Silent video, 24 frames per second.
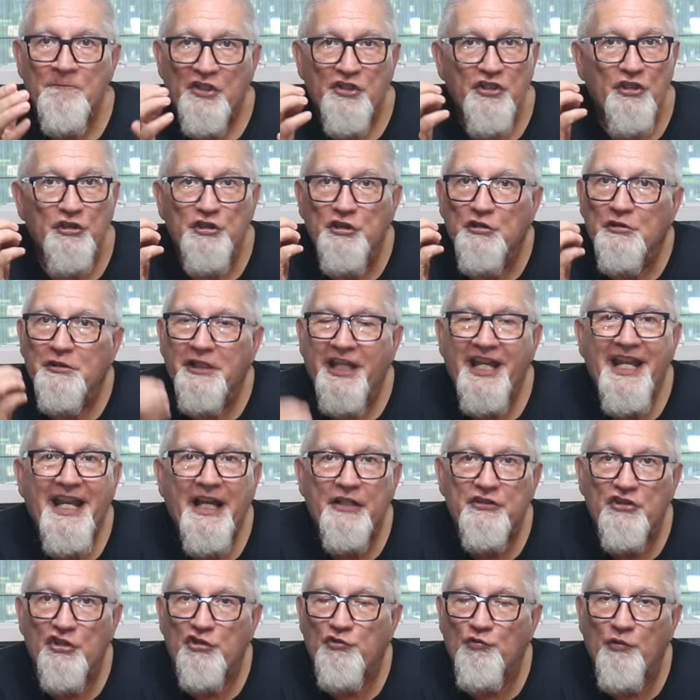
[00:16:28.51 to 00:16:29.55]
So you
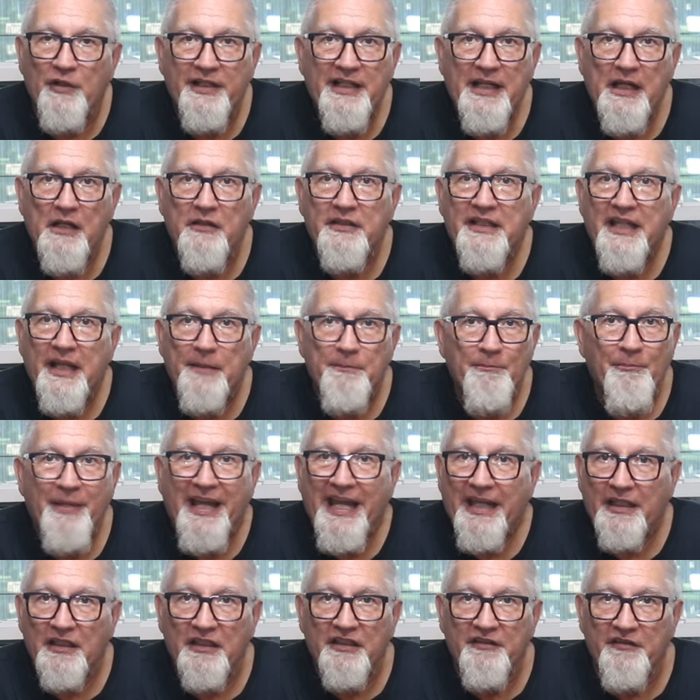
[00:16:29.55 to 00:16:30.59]
can't just run out and
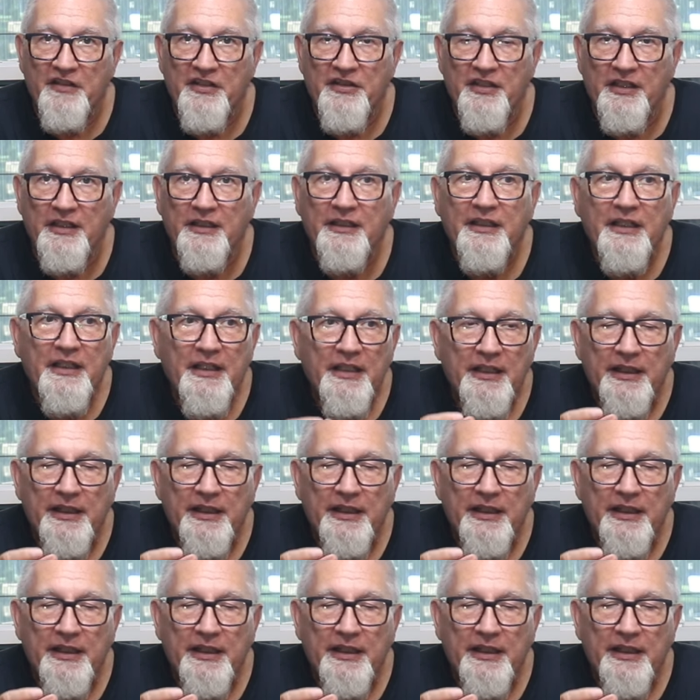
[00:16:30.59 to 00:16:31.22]
battle everything.